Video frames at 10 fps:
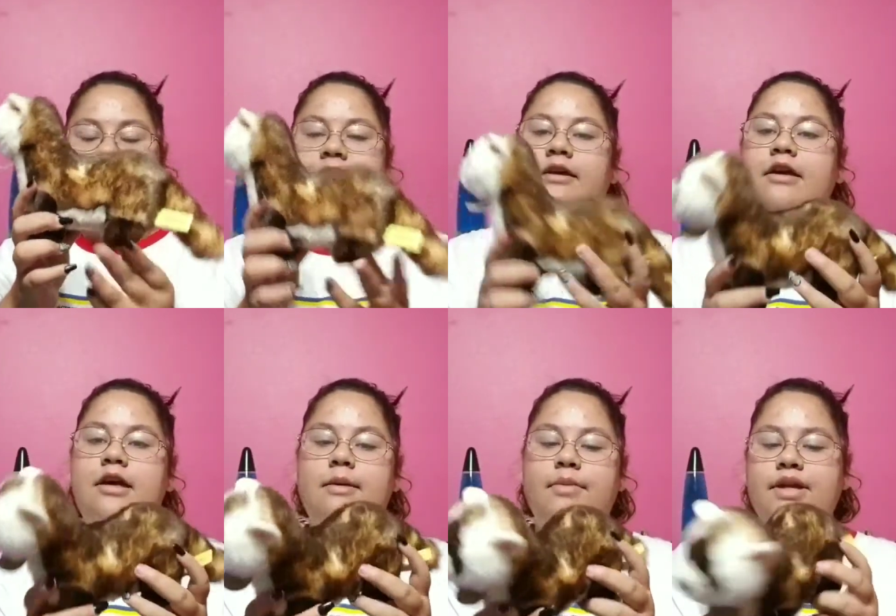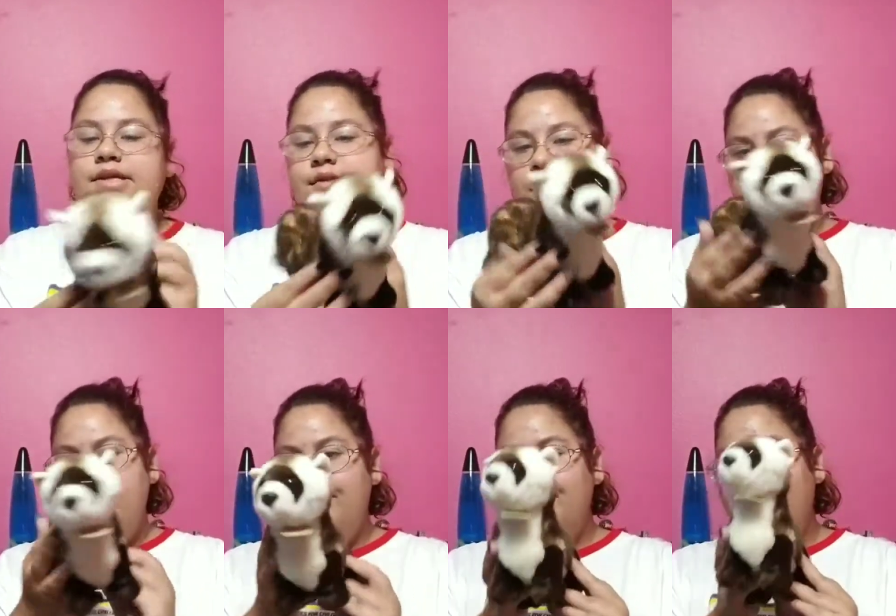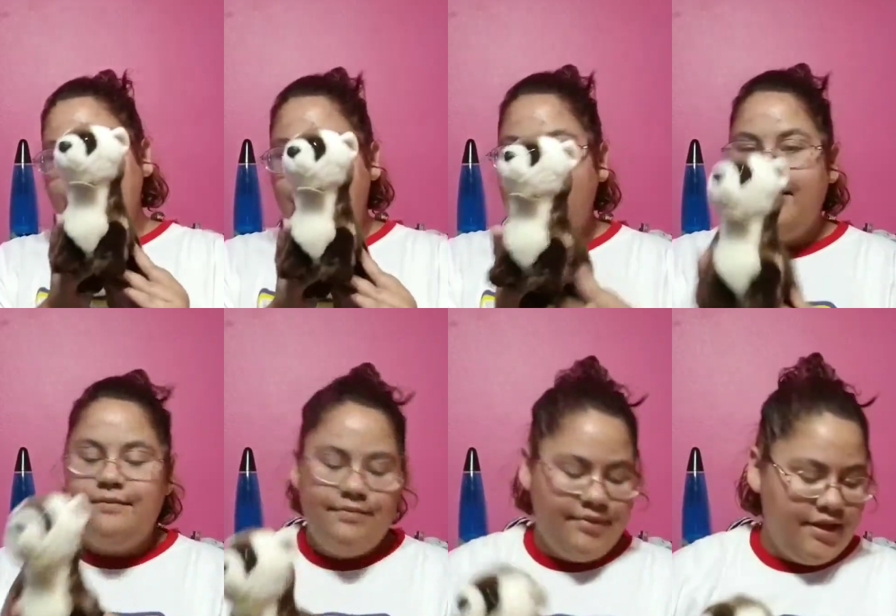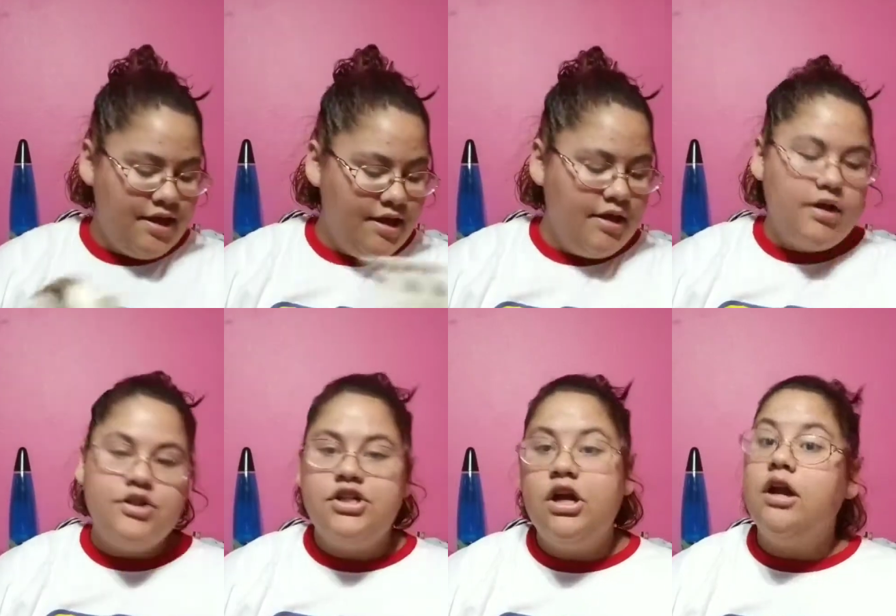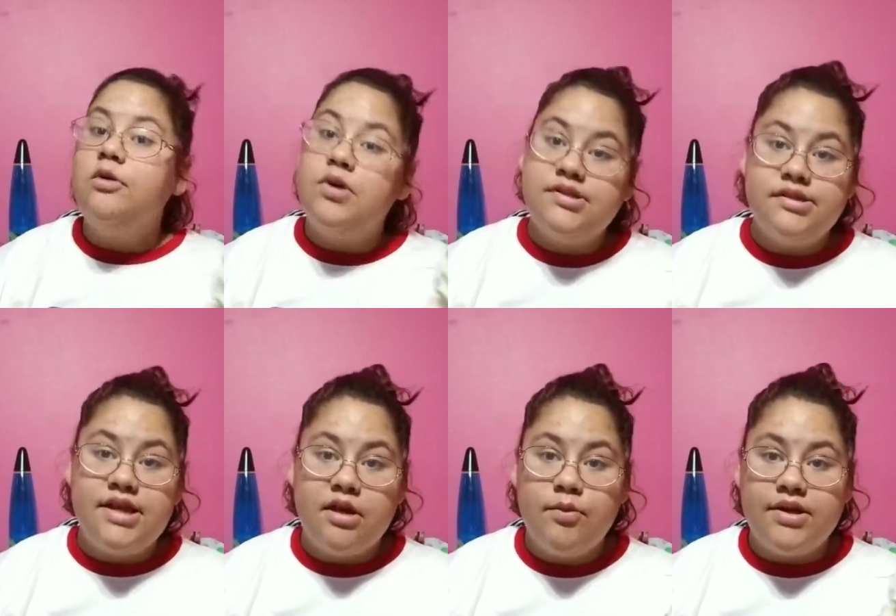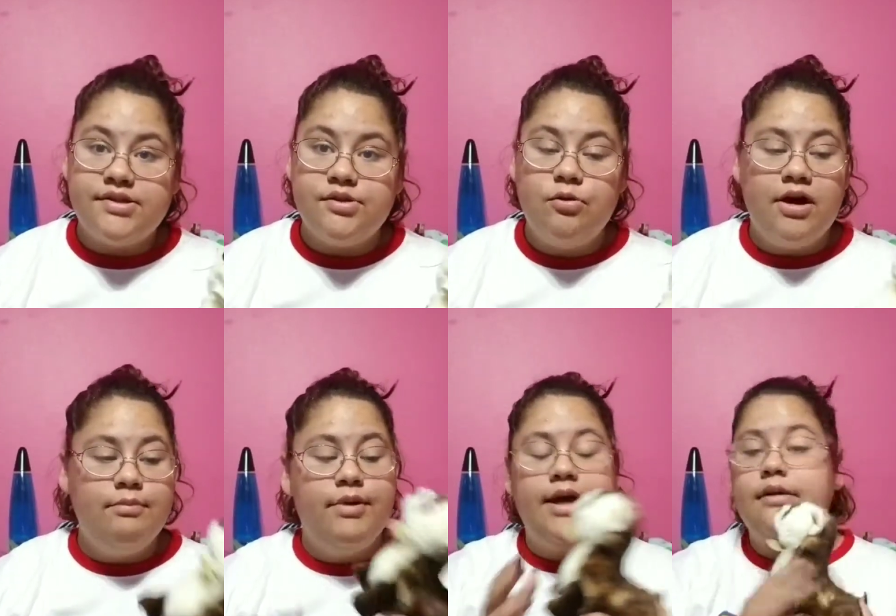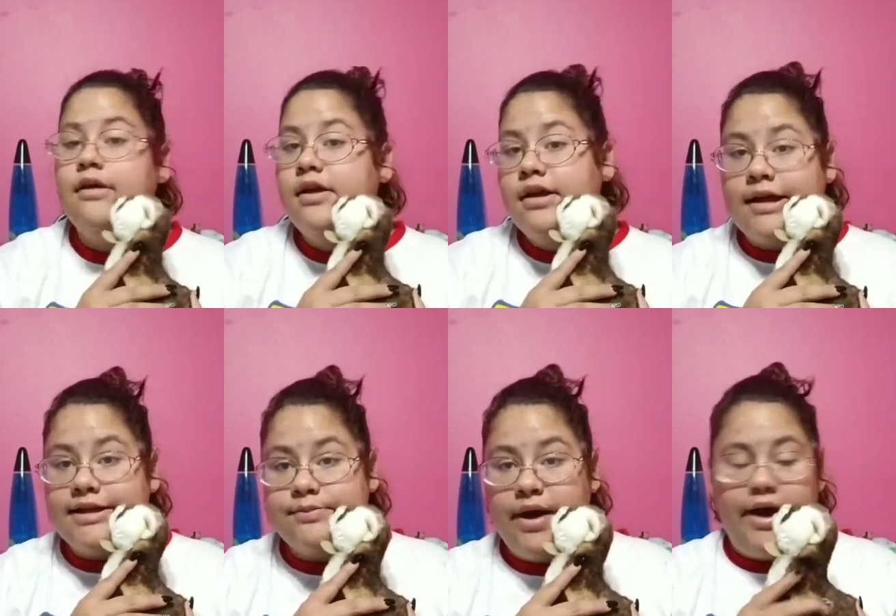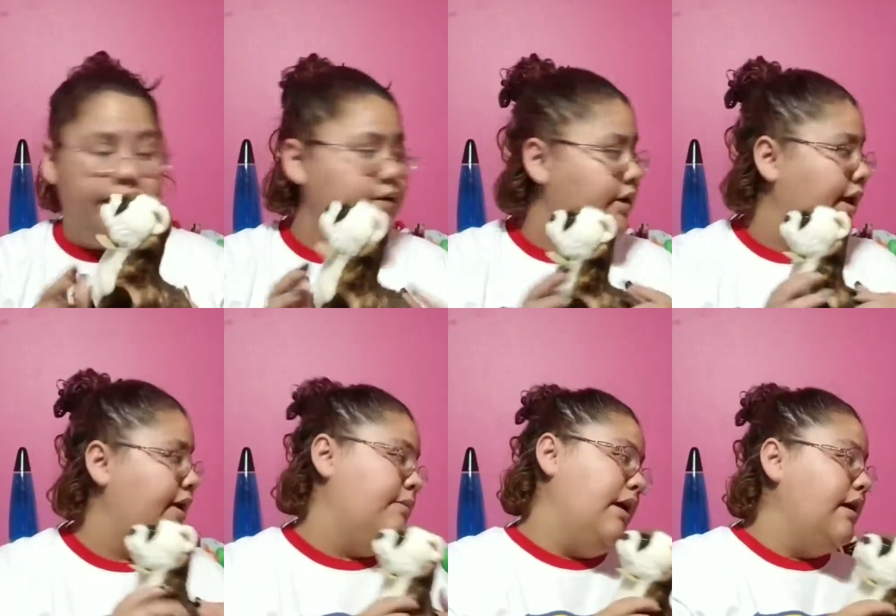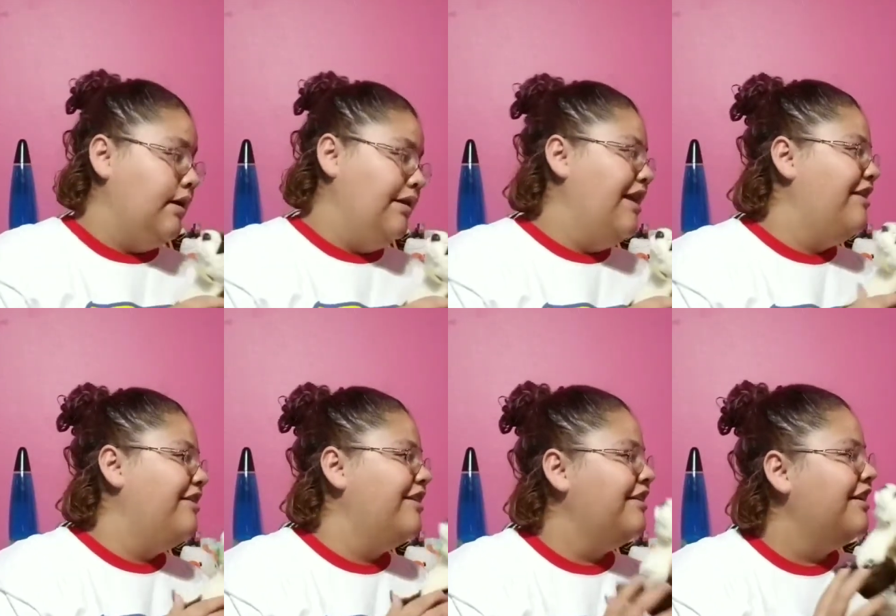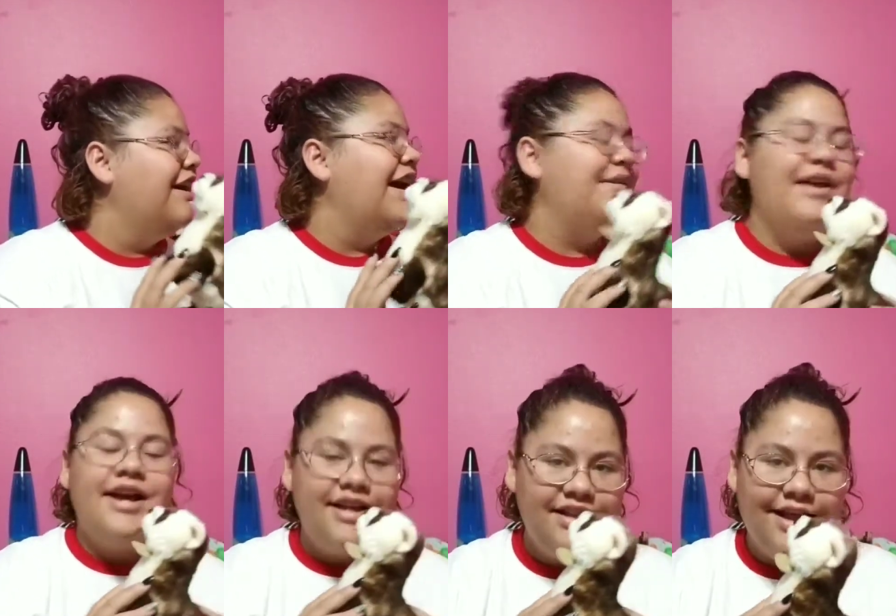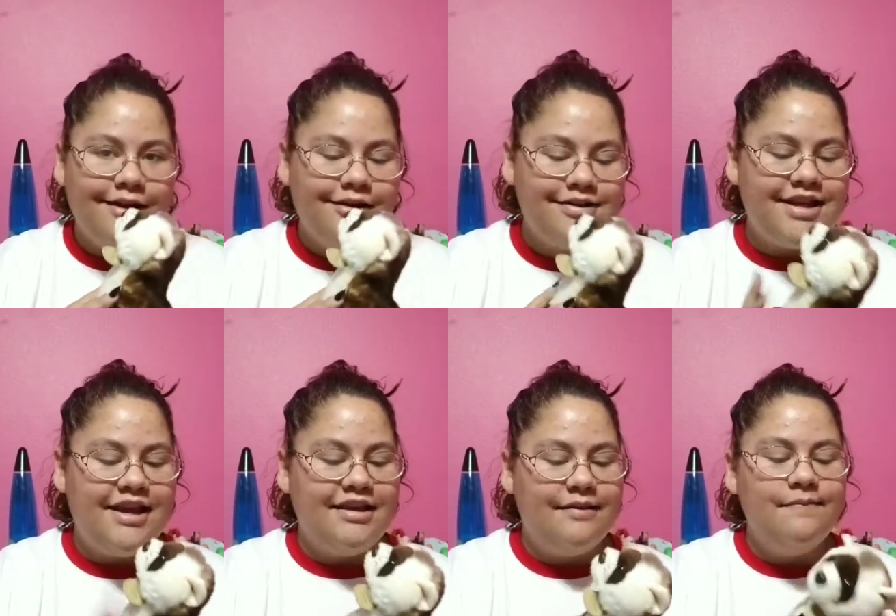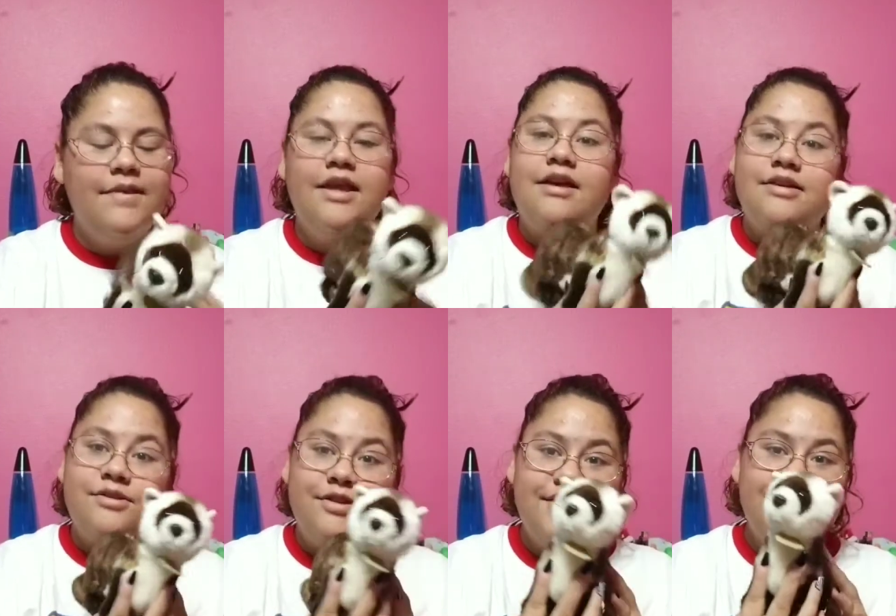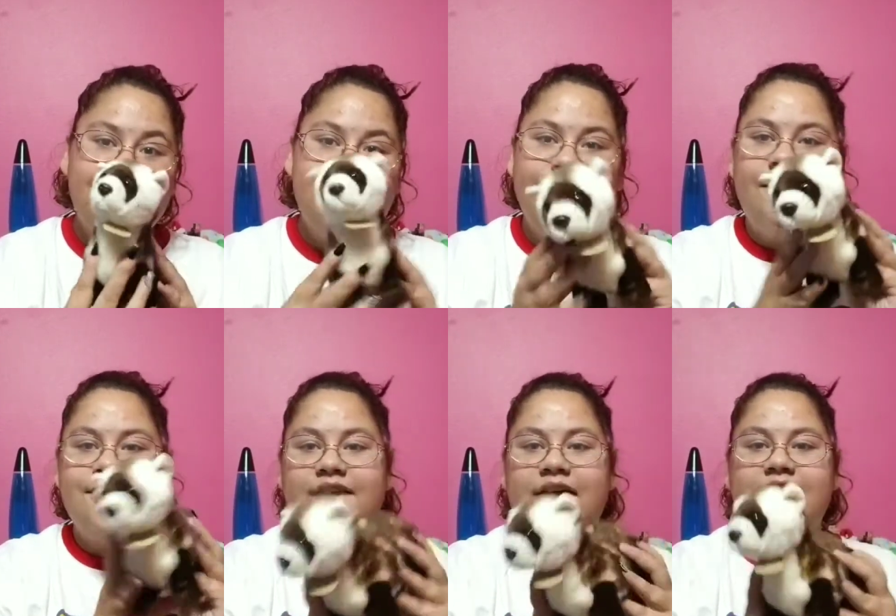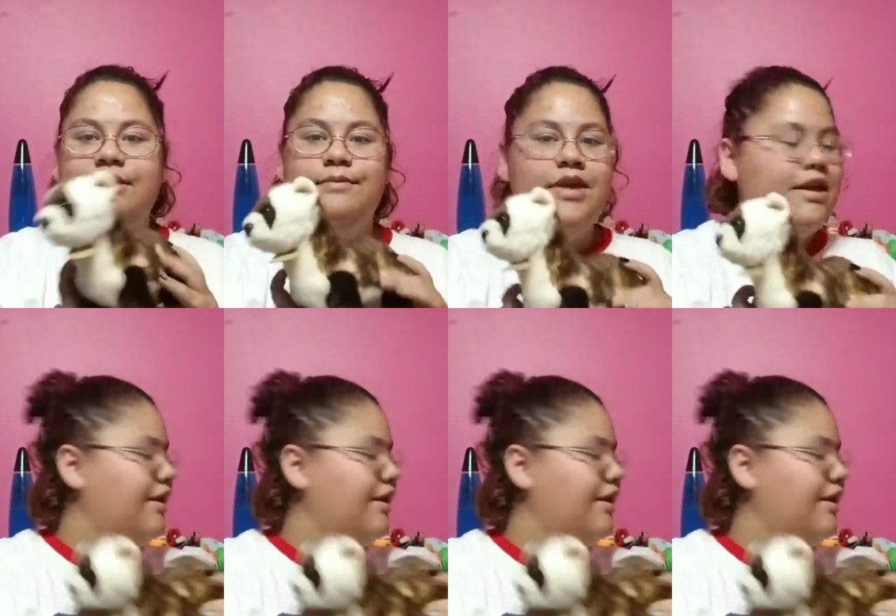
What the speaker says: body, but he's cute. I like him. She already wants to take him as a toy, but he's mine. And I'm not gonna let her take him. So this is the first item.